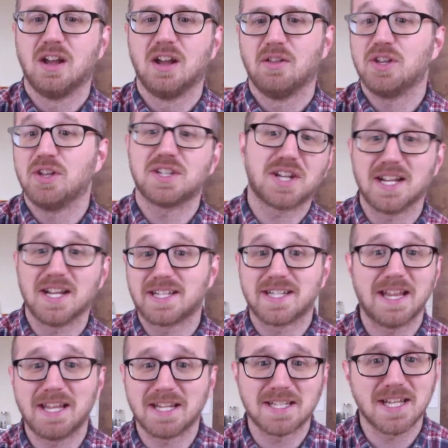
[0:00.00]
this guy
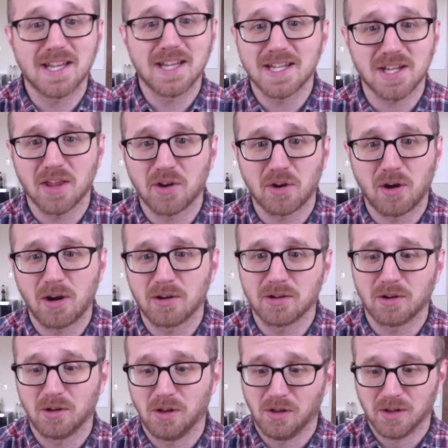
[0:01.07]
said this in this other
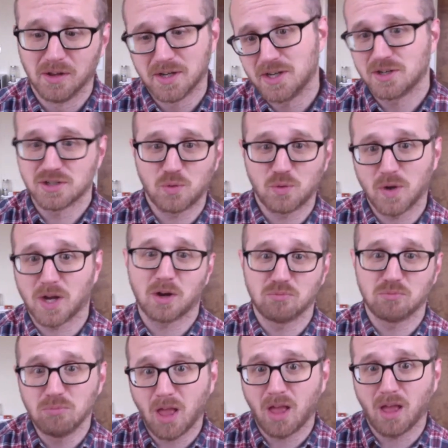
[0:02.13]
article. Here's a quick
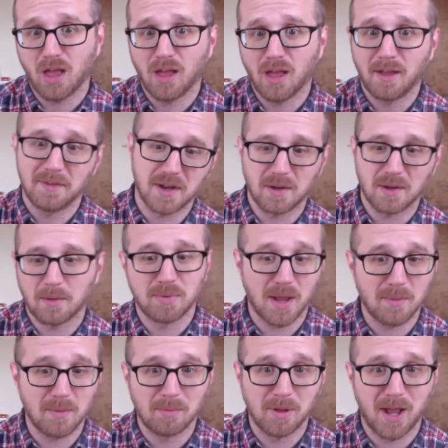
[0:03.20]
yeah. blah, and then a
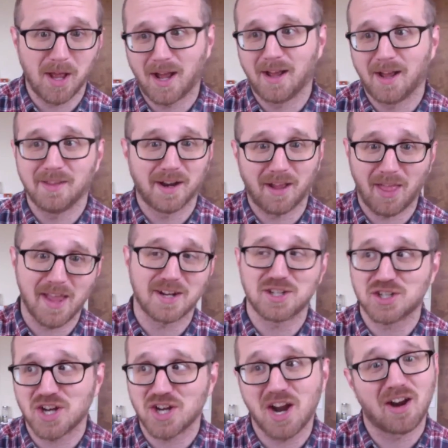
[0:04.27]
blah blah blah, and then I'll like
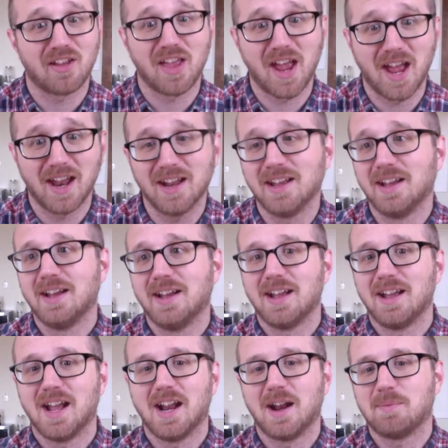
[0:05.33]
share that.
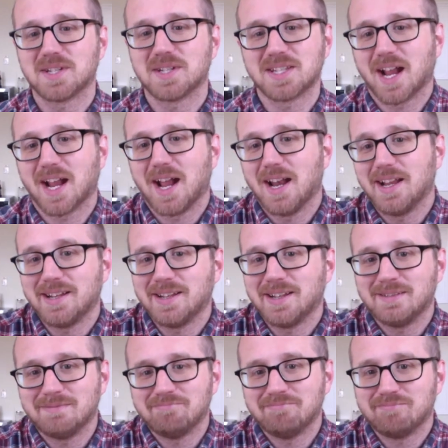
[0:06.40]
And I'm just like, I
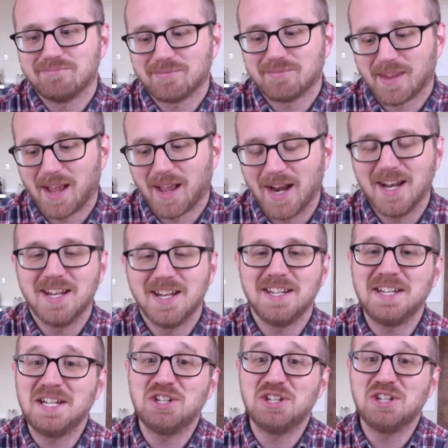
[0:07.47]
didn't, I didn't
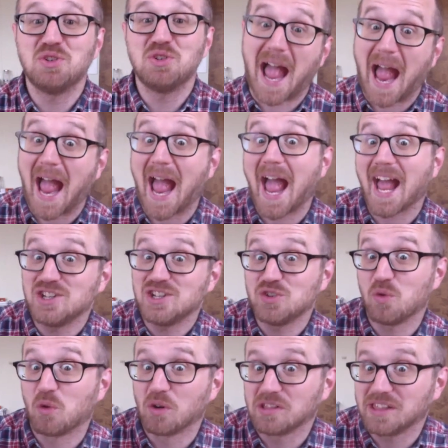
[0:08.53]
need you to add
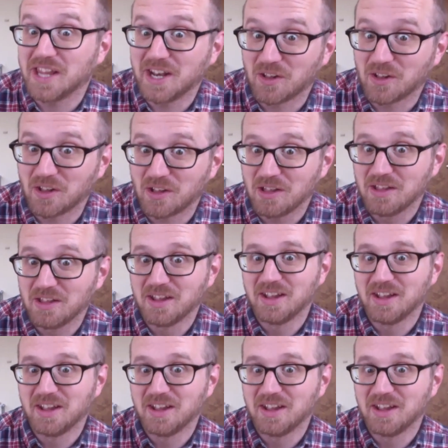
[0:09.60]
your little